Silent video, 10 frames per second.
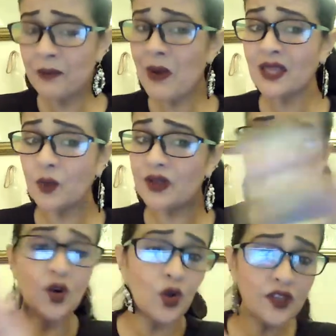And by the way,
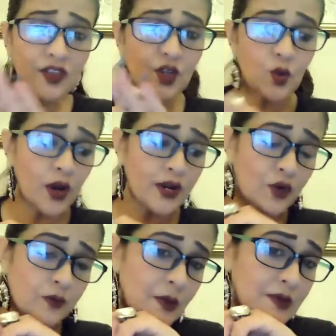the only thing you
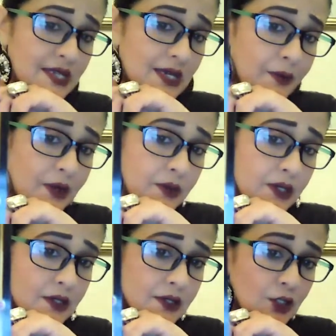wanted from them is a
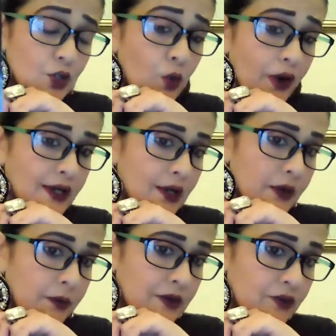commitment. You want a
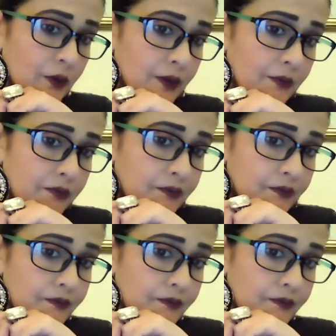commitment from them.